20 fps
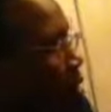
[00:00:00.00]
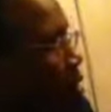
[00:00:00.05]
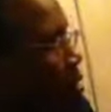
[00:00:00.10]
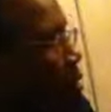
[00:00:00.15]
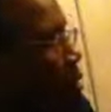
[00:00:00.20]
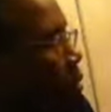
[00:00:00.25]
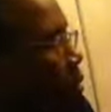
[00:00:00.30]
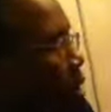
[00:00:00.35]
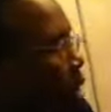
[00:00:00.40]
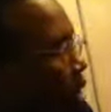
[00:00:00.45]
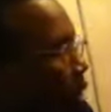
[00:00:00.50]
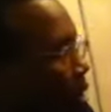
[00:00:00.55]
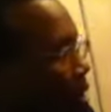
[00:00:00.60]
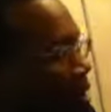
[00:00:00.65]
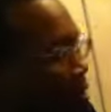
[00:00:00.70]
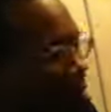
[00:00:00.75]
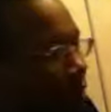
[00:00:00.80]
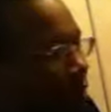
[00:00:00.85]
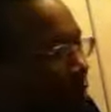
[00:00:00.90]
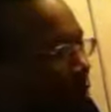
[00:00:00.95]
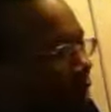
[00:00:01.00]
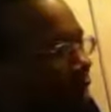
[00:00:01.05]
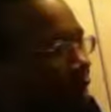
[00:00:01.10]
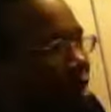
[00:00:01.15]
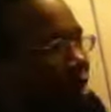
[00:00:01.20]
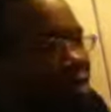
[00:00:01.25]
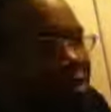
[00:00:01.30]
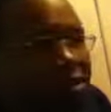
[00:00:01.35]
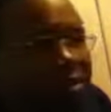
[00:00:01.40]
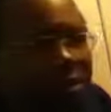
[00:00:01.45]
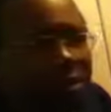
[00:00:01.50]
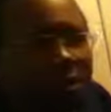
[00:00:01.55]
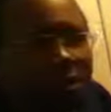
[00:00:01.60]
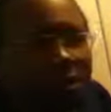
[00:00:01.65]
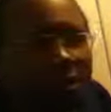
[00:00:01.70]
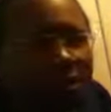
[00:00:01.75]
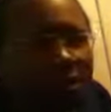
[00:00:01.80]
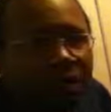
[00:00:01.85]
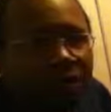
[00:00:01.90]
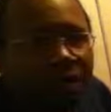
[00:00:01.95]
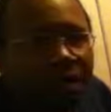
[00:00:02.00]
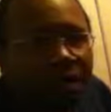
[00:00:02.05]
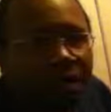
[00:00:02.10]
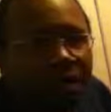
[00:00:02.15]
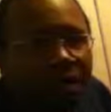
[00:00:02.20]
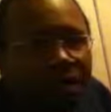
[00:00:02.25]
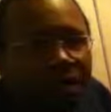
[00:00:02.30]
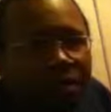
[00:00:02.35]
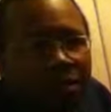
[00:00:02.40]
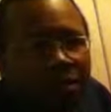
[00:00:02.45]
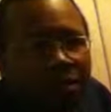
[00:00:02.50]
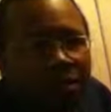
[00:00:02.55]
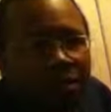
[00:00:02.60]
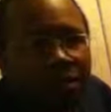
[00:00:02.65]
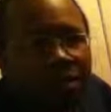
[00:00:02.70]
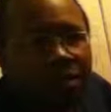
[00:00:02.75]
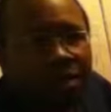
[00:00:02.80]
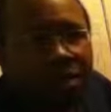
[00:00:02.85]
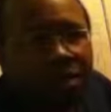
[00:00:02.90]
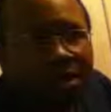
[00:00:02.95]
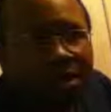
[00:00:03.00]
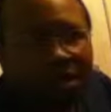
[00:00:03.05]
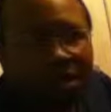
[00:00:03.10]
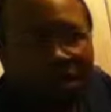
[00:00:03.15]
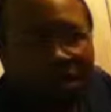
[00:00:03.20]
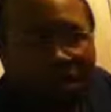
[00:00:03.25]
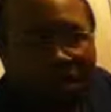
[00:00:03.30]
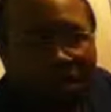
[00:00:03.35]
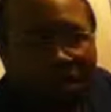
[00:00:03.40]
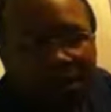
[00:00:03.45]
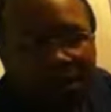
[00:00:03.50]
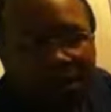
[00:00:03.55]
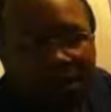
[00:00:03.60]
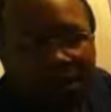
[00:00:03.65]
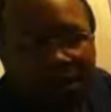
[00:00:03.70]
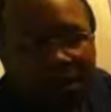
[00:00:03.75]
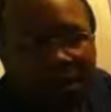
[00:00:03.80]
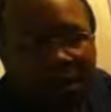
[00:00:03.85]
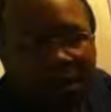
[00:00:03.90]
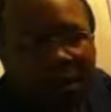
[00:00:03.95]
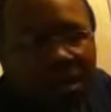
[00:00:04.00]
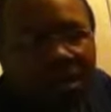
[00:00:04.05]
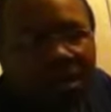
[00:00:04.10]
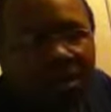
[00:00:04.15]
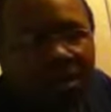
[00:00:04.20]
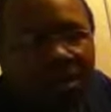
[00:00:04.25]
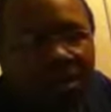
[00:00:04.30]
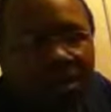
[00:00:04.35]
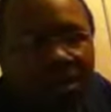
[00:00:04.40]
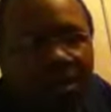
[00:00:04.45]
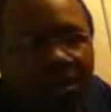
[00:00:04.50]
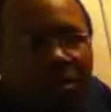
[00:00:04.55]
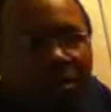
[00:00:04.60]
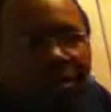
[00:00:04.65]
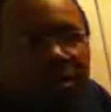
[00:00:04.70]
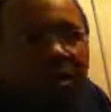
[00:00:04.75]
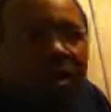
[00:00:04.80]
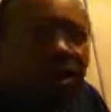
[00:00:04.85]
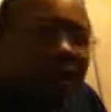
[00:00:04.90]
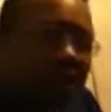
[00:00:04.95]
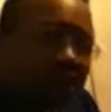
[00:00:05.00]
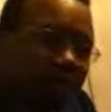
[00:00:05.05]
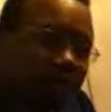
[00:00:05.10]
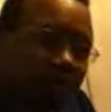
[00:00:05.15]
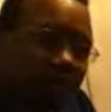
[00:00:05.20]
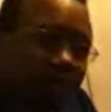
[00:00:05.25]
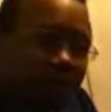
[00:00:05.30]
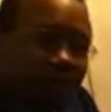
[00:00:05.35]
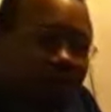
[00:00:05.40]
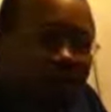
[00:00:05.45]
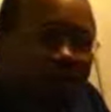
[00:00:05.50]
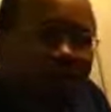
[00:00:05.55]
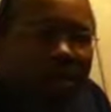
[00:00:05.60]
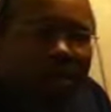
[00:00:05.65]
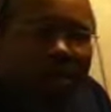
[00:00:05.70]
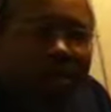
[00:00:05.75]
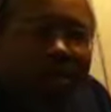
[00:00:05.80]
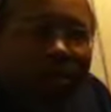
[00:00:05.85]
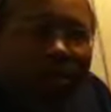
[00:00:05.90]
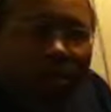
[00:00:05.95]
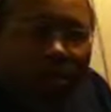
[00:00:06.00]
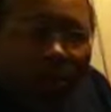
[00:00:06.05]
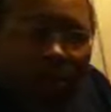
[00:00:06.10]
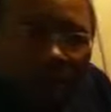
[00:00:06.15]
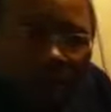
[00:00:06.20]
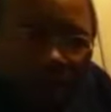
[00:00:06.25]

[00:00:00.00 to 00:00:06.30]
so I can give layouts of other subjects and other cards. So that's going to be it. So